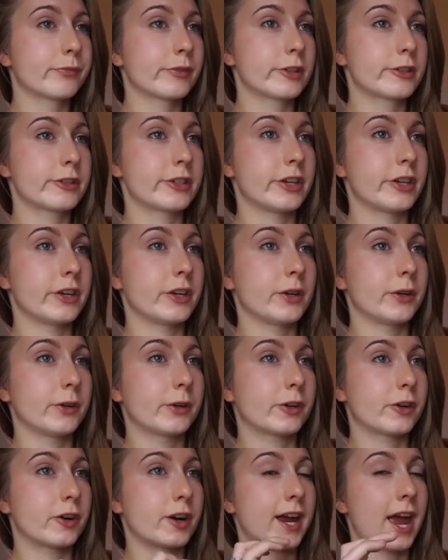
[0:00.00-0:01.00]
to
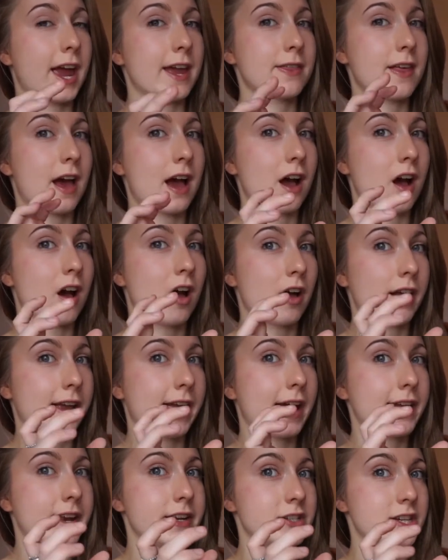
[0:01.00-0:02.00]
create that high
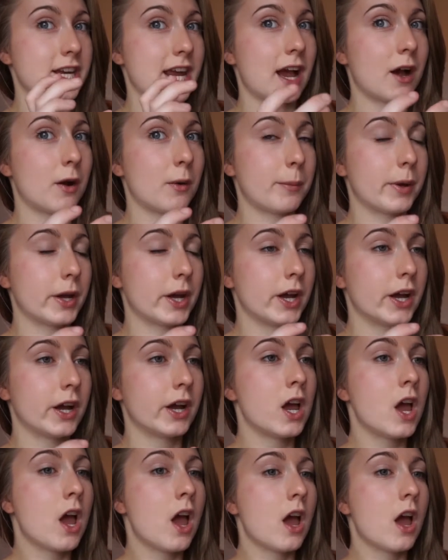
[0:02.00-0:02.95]
energy output.